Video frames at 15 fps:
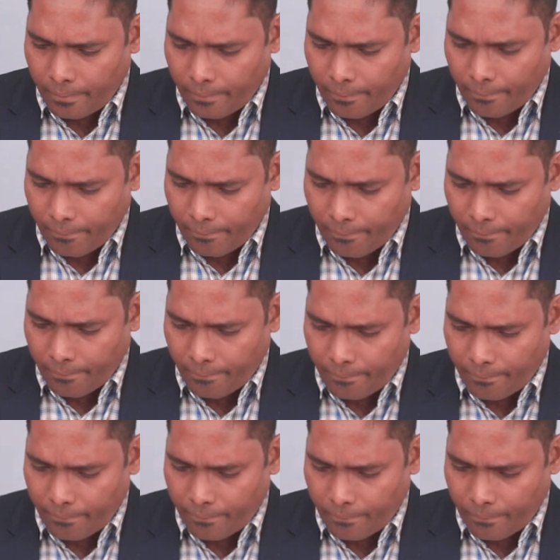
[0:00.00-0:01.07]

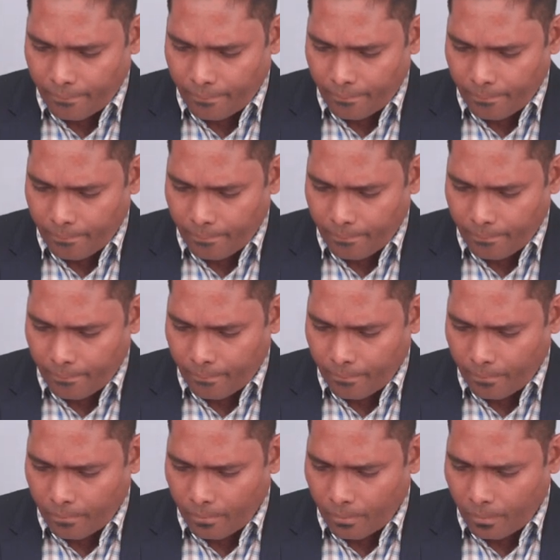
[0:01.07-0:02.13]

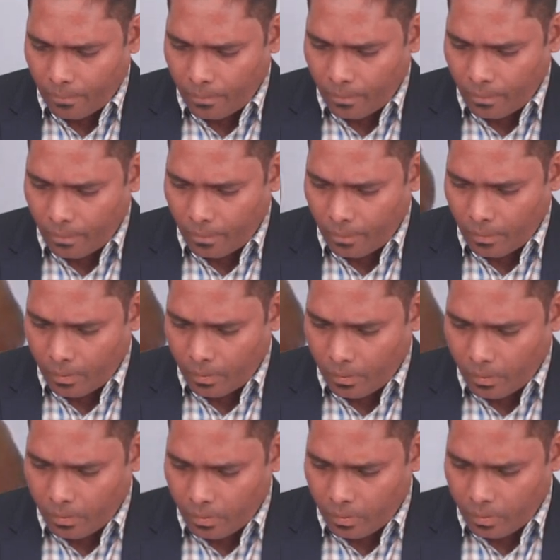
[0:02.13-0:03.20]

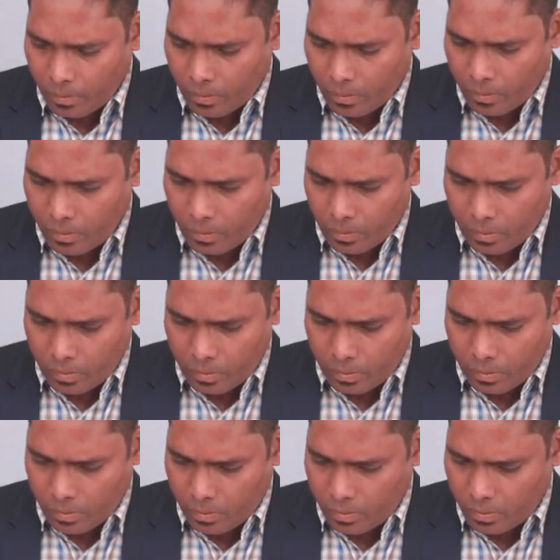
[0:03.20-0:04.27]

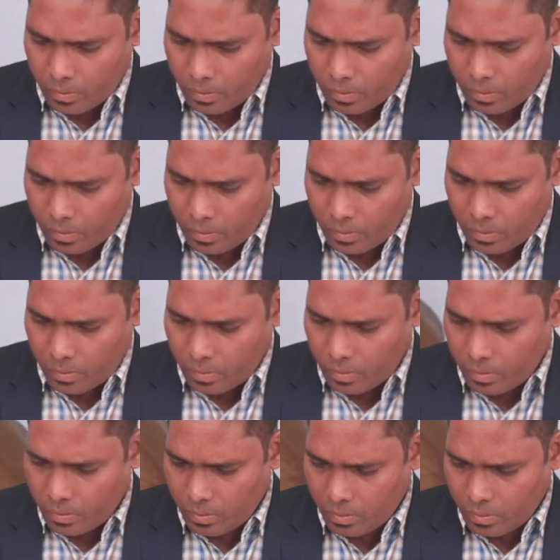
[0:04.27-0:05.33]

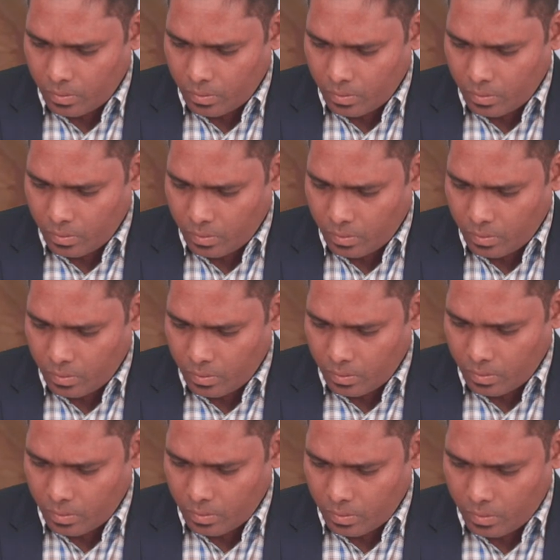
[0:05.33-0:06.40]

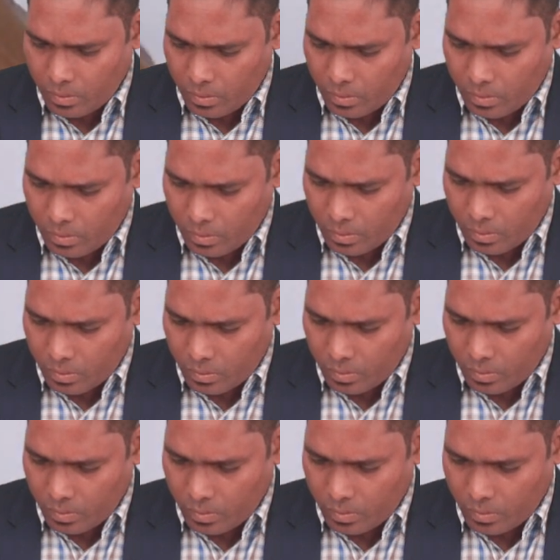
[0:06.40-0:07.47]

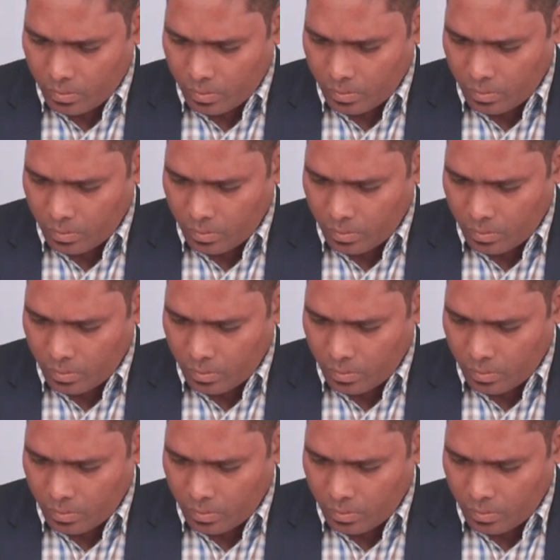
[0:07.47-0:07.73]
[no speech]